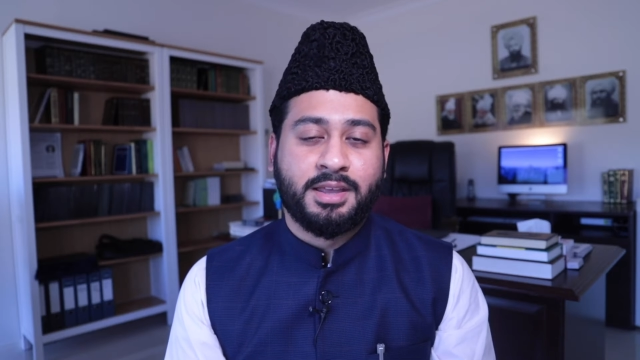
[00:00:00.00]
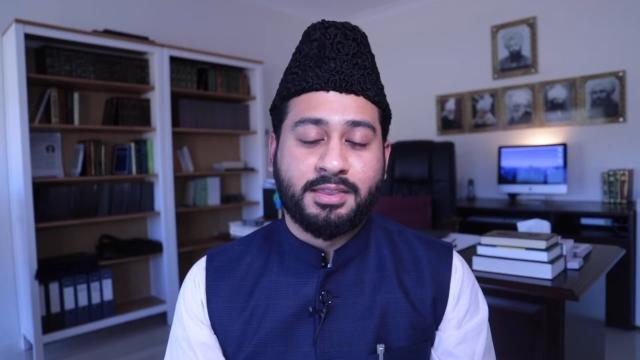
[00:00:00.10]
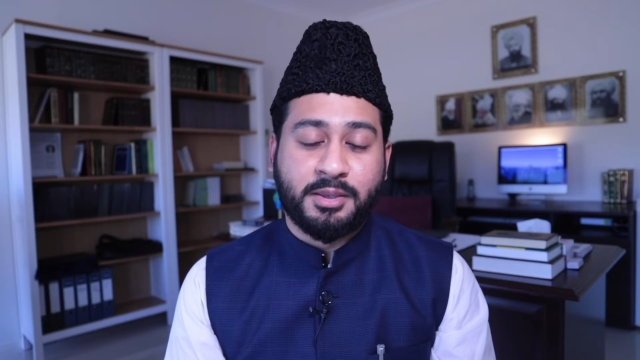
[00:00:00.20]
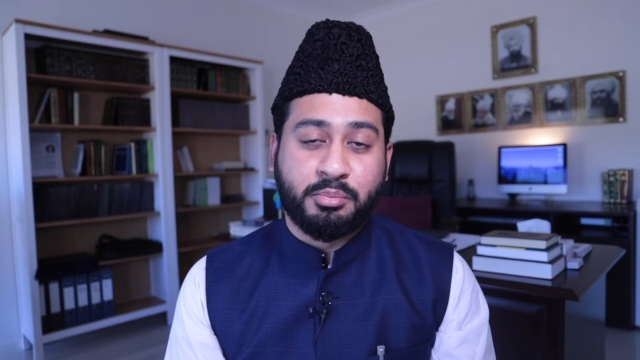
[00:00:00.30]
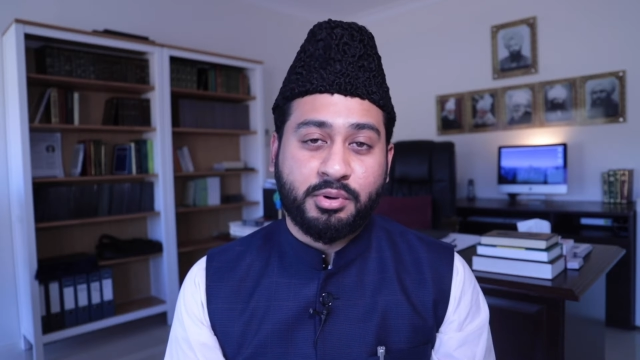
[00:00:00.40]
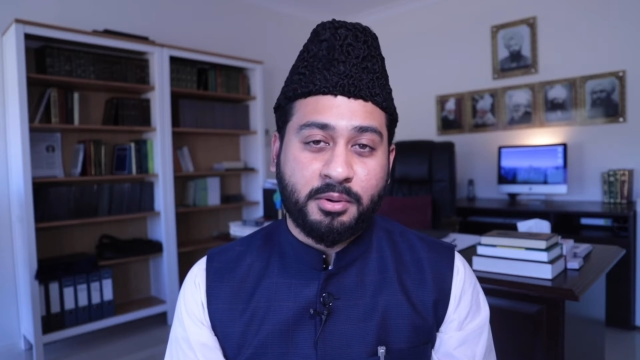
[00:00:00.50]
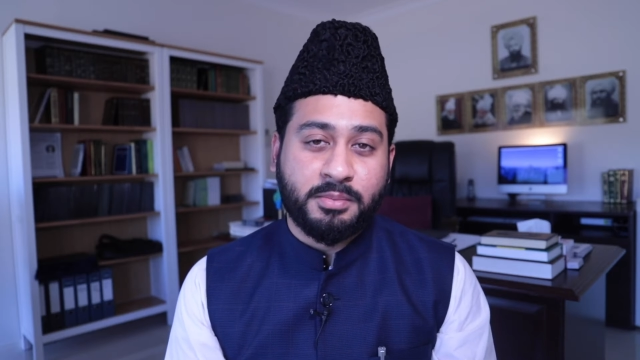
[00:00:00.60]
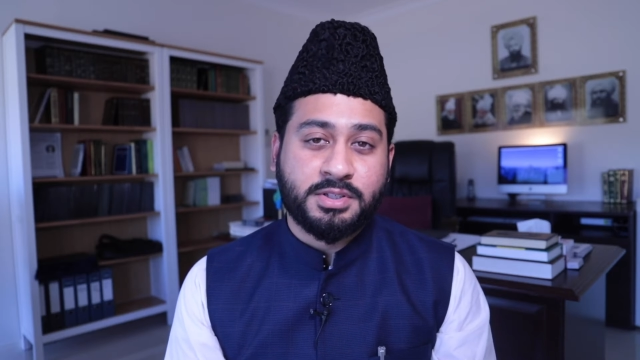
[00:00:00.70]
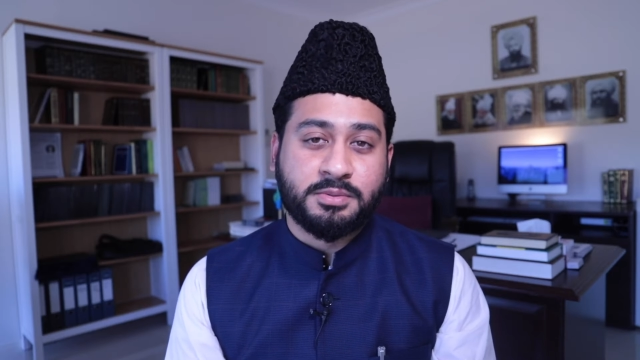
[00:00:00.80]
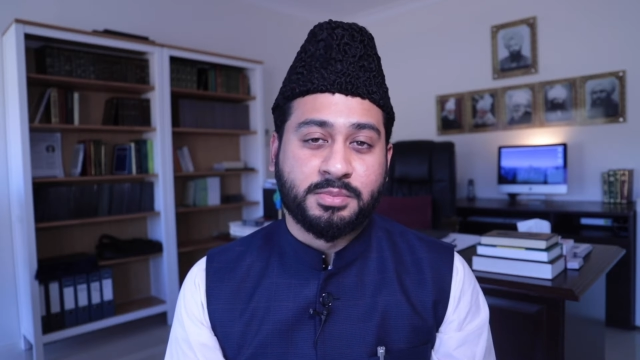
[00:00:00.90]
the
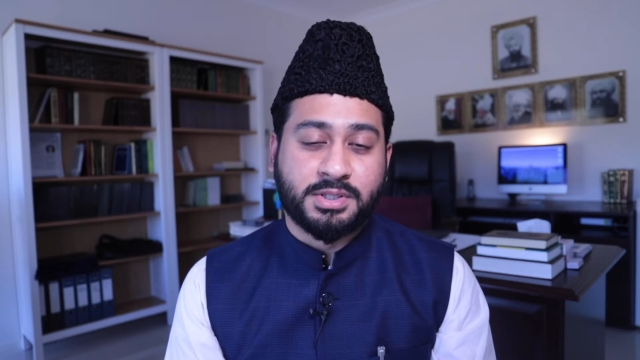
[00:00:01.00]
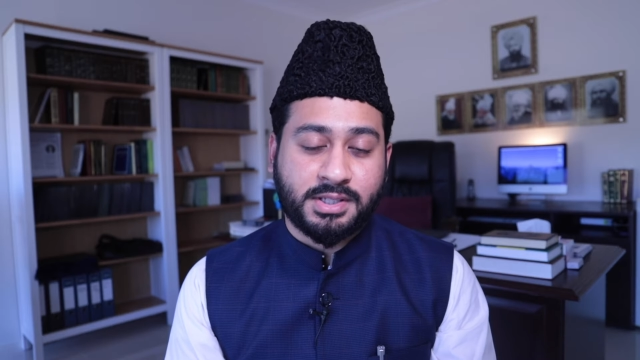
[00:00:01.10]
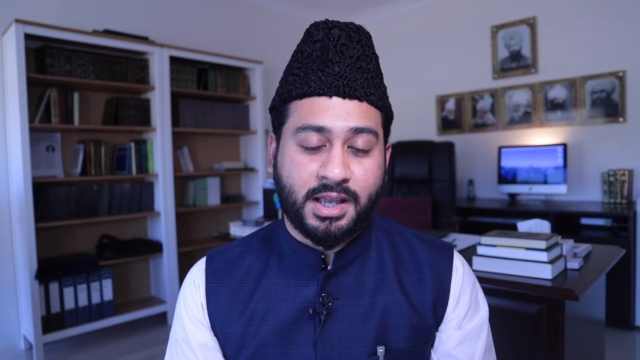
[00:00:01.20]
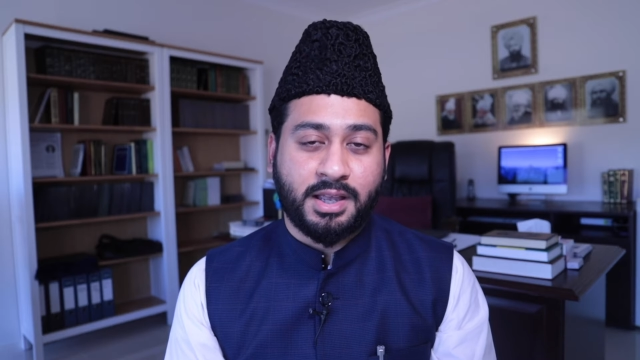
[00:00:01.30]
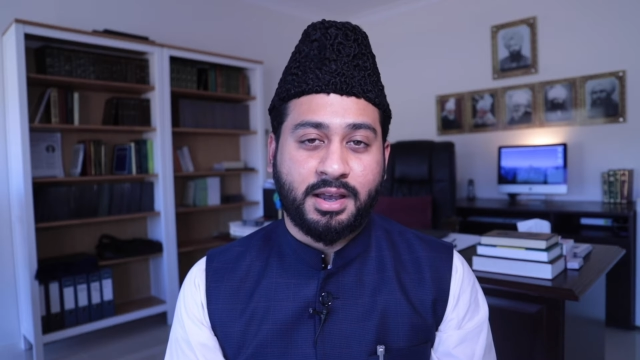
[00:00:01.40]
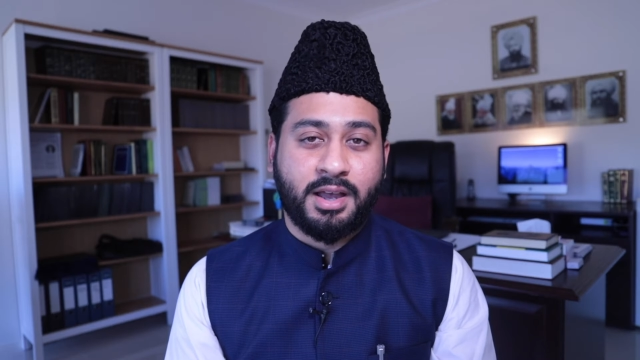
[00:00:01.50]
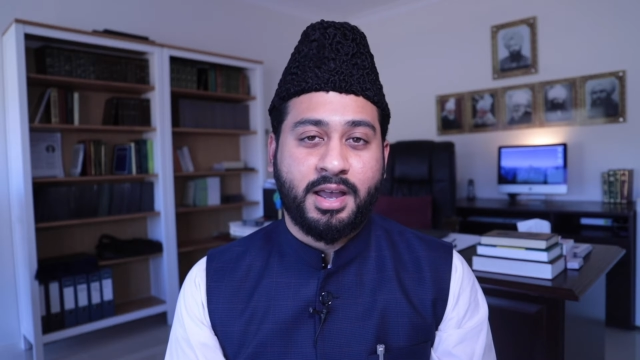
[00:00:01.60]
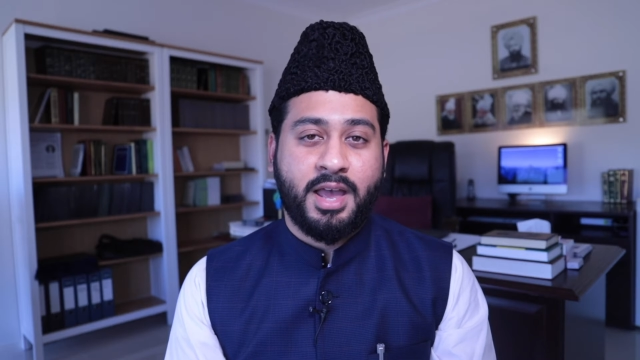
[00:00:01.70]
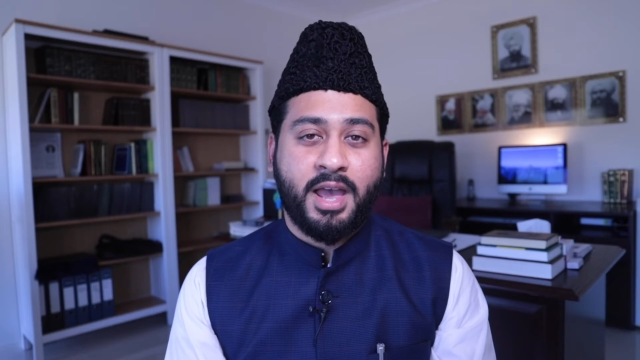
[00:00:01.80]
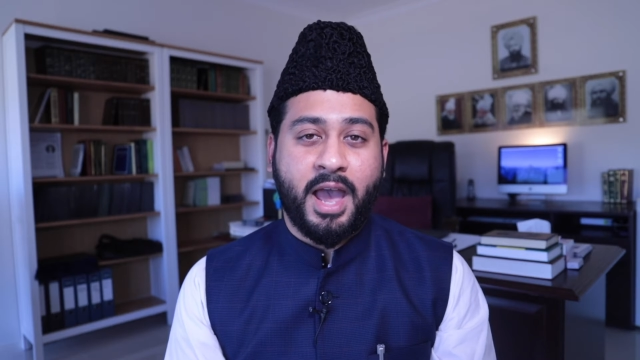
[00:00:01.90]
promised Messiah
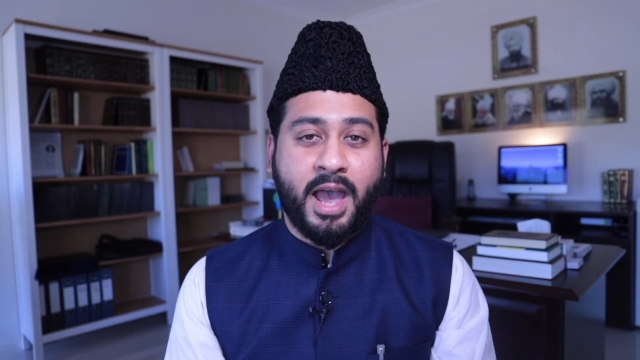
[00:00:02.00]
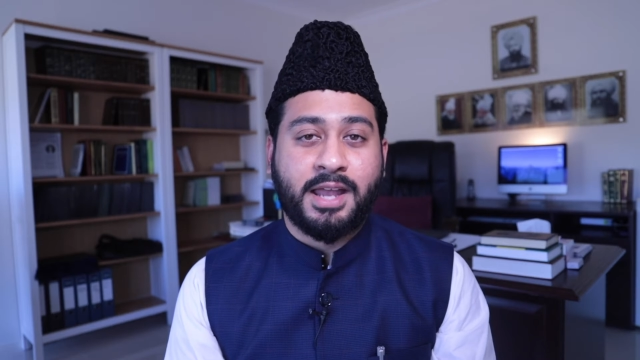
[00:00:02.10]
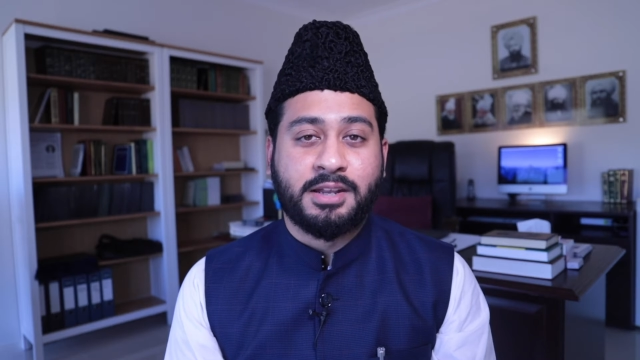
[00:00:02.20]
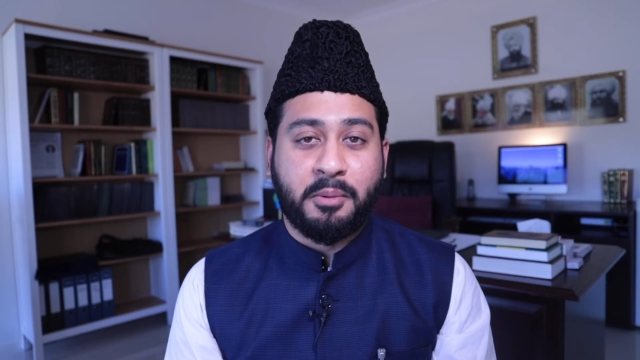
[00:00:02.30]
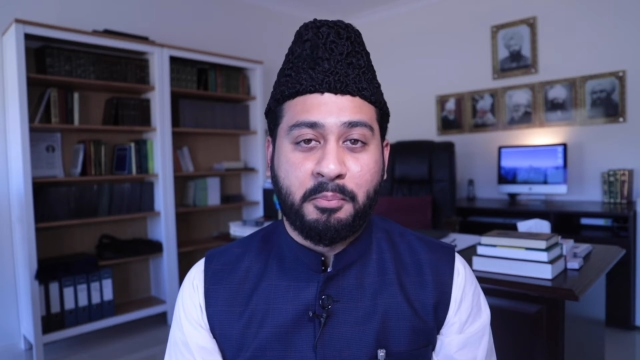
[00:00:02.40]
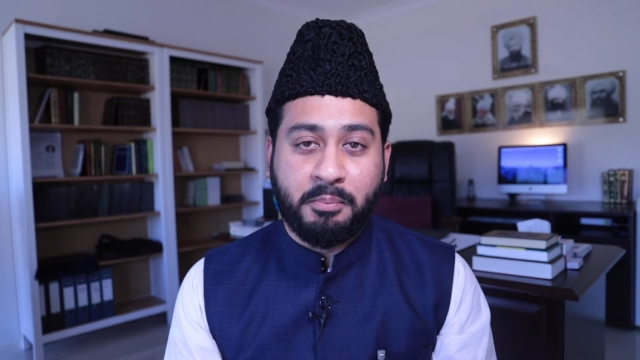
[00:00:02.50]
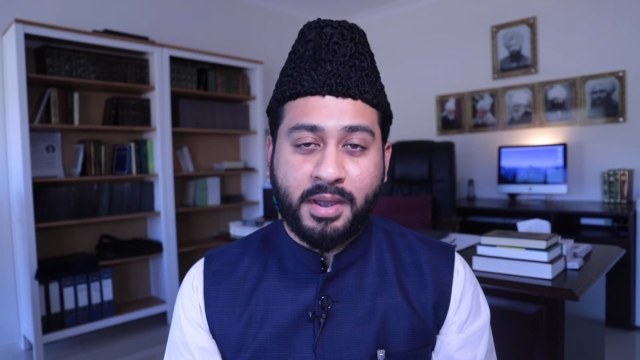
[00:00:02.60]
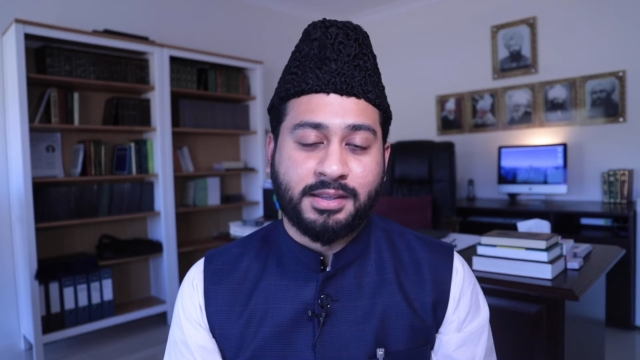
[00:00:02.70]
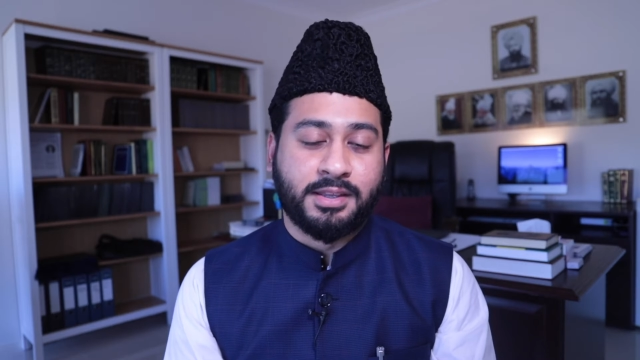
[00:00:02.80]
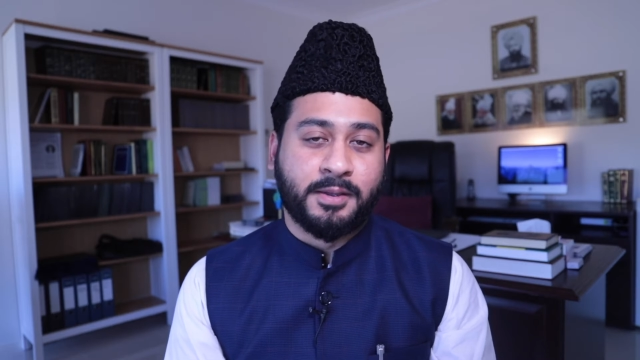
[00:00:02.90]
and
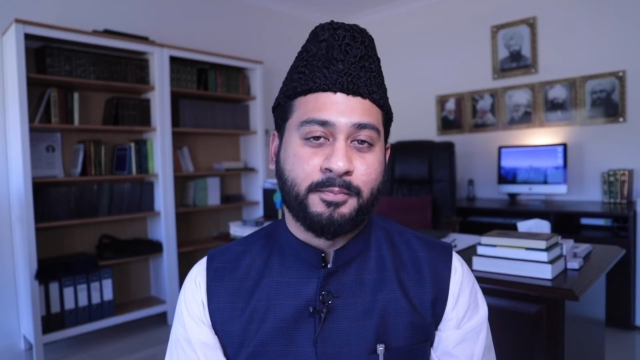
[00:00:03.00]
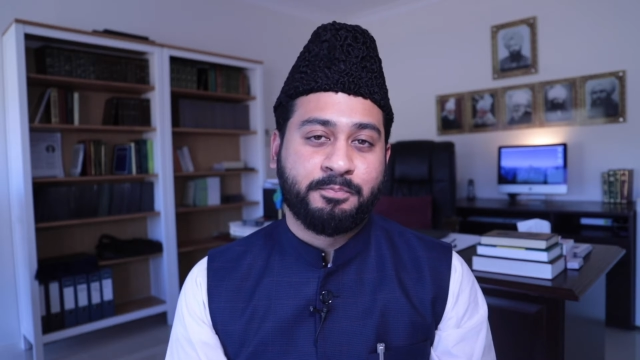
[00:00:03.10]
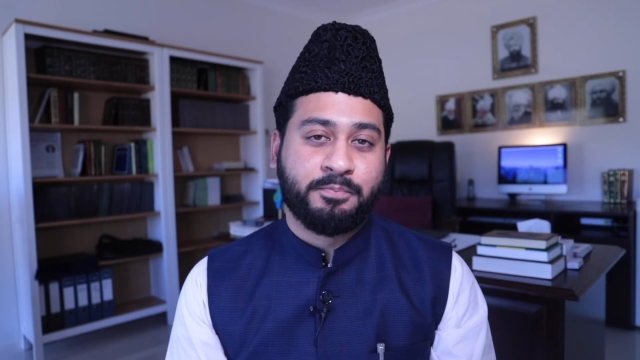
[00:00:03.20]
Mahdi.